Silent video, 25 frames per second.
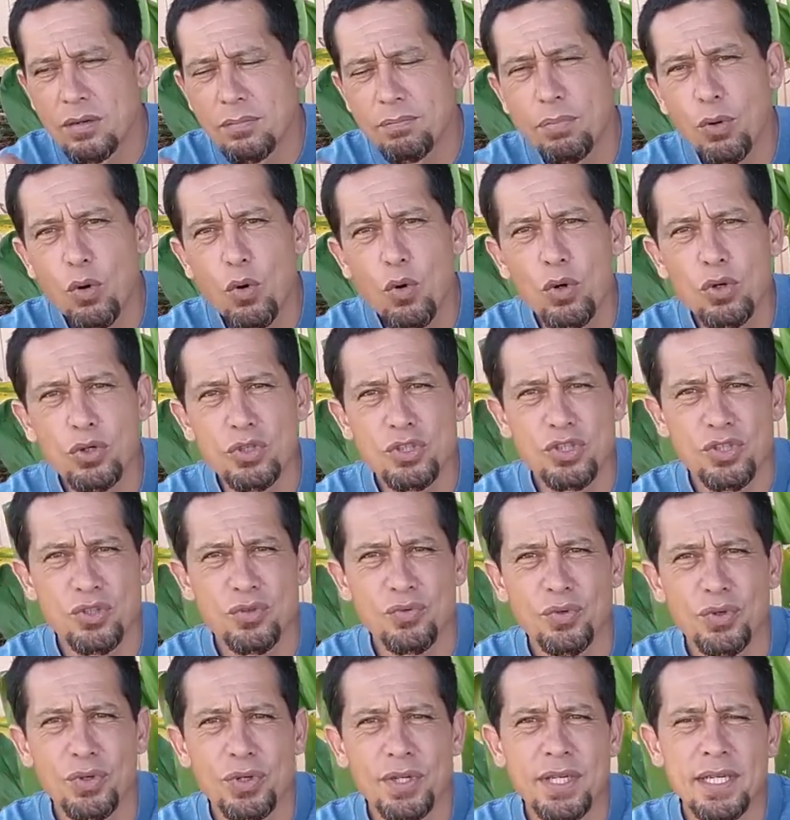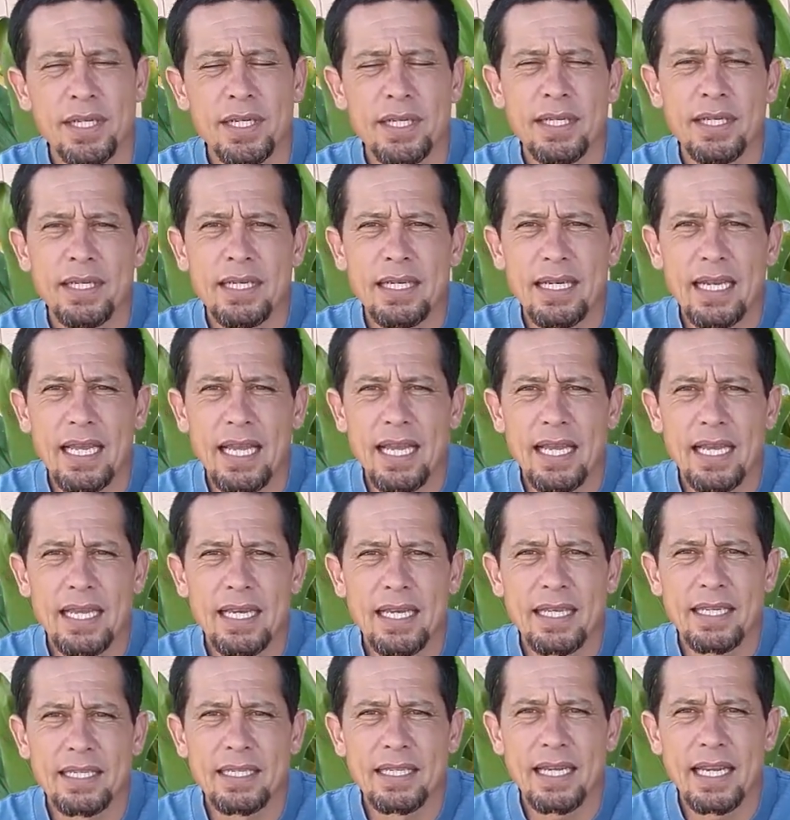pores through it,
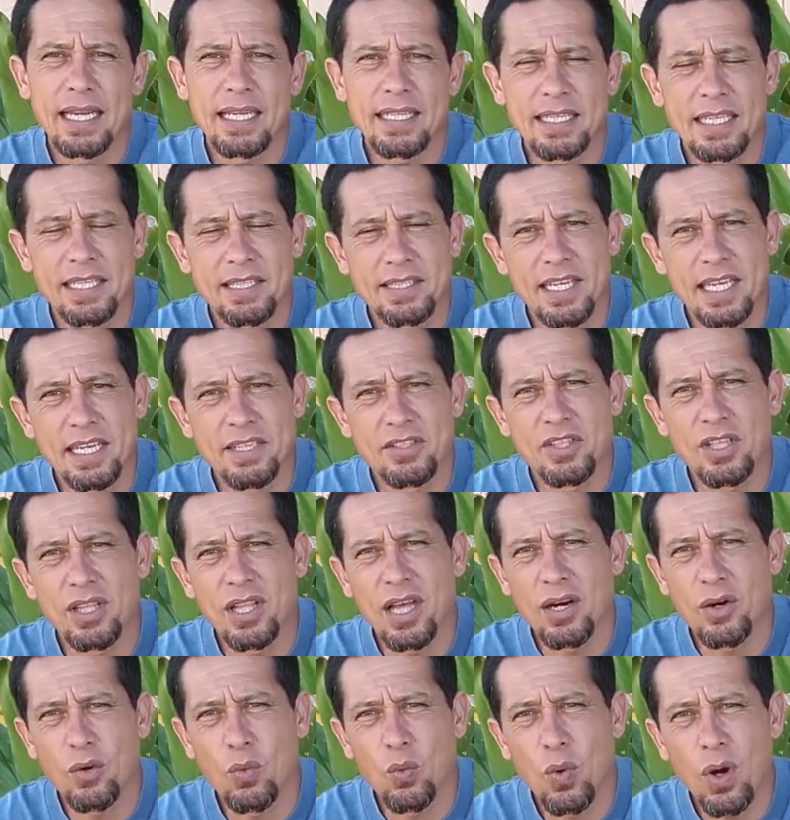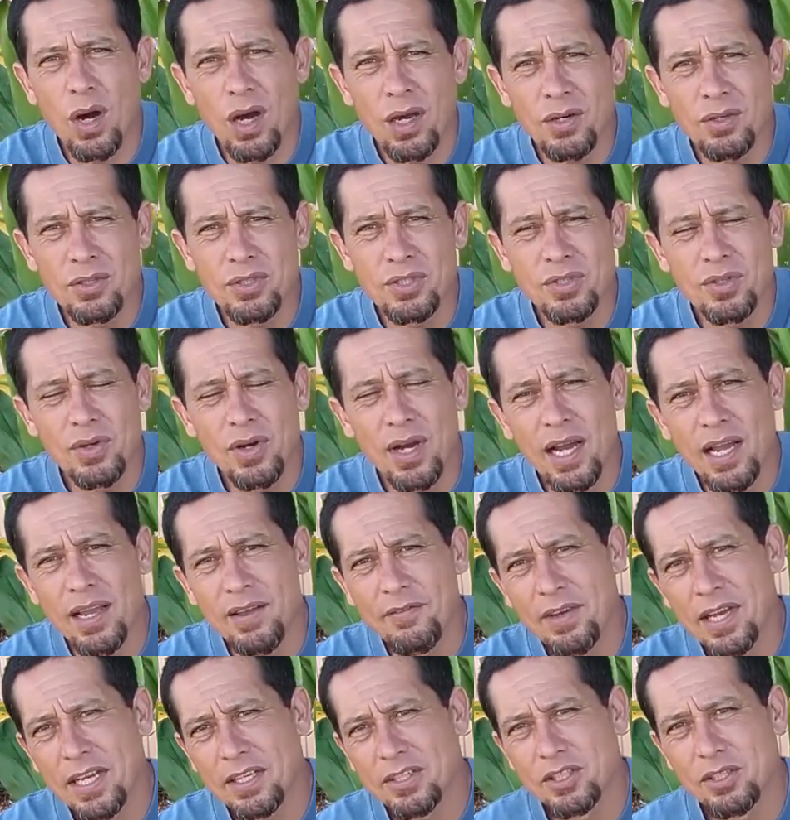and it contains a lot of water. So
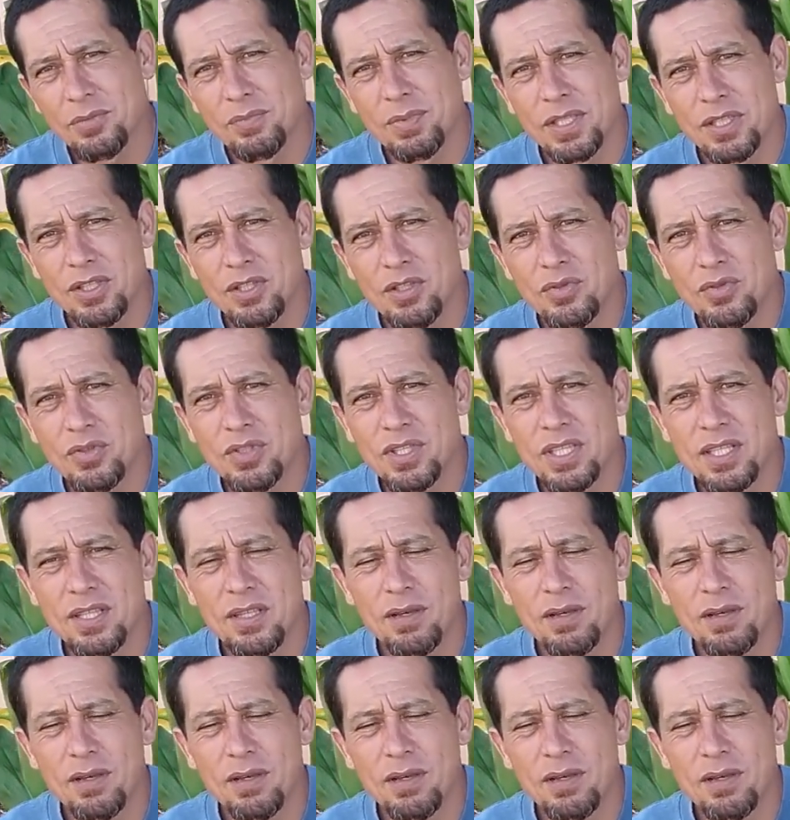I've actually been using